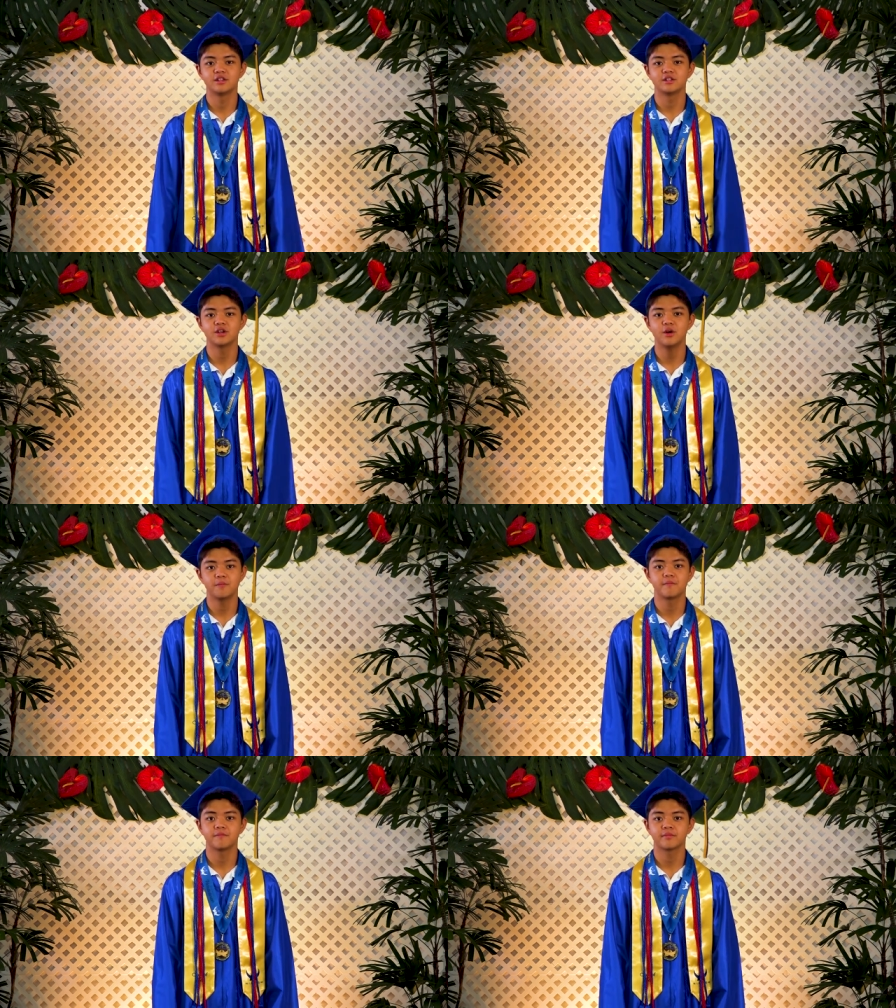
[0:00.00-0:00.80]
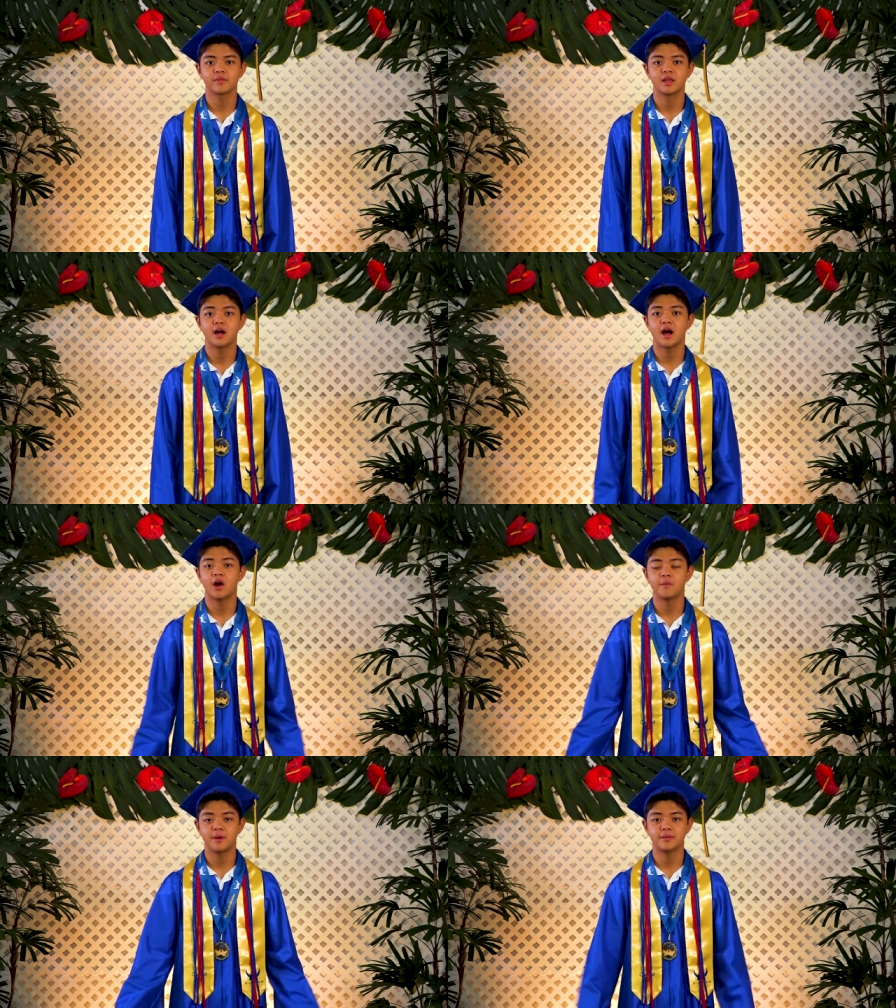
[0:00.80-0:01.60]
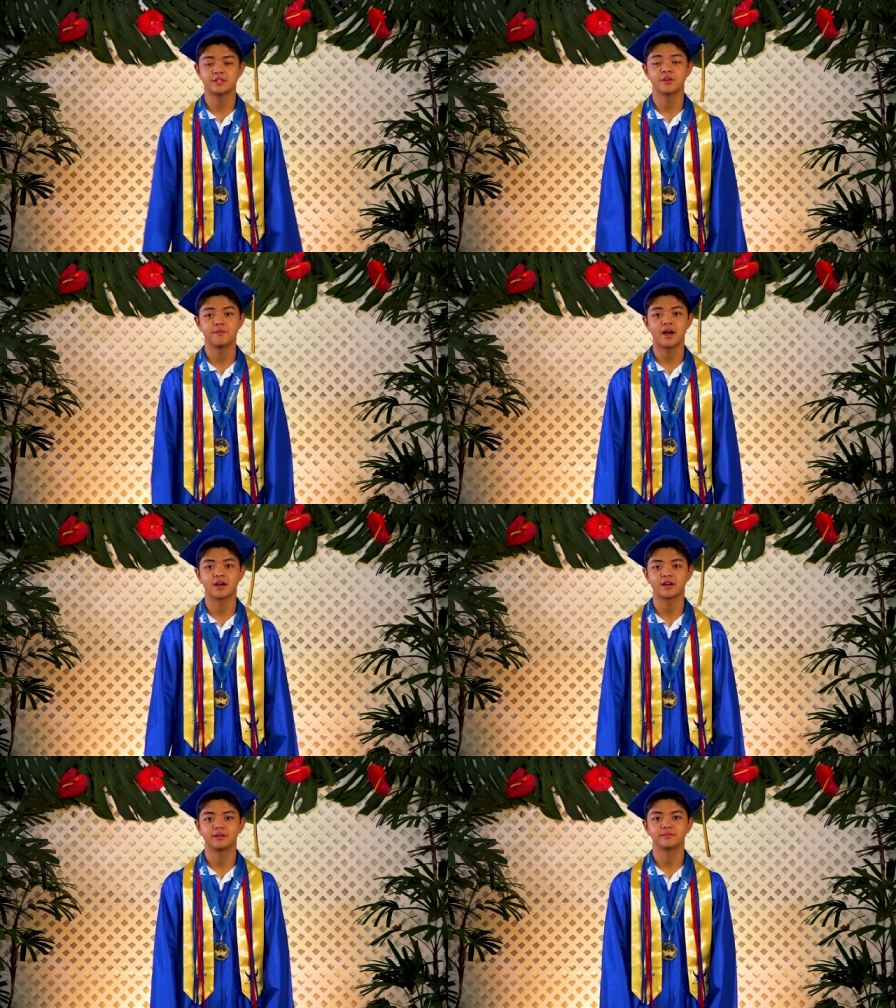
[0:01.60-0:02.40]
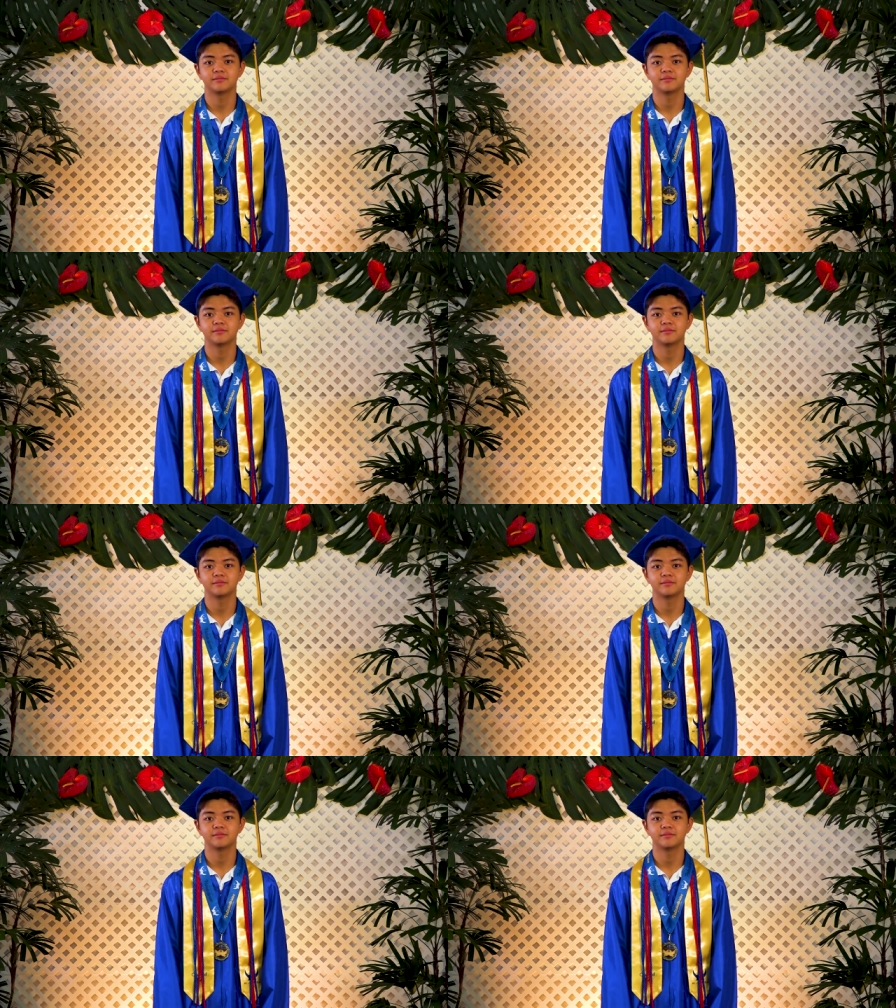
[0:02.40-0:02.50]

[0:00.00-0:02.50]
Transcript: So I held myself back,